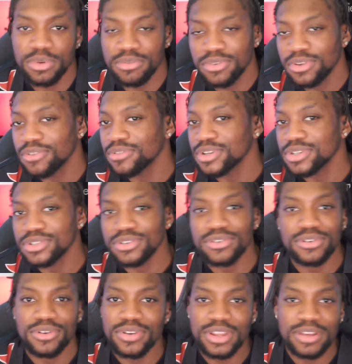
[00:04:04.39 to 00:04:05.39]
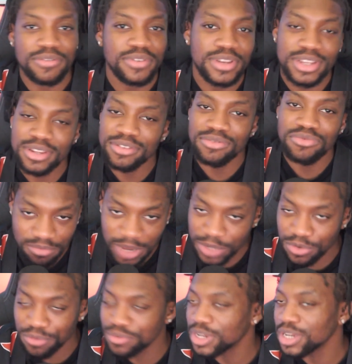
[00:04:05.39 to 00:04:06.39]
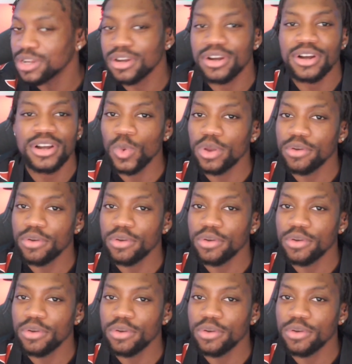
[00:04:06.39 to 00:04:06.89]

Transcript: whether you're a Solo Leveling manga reader,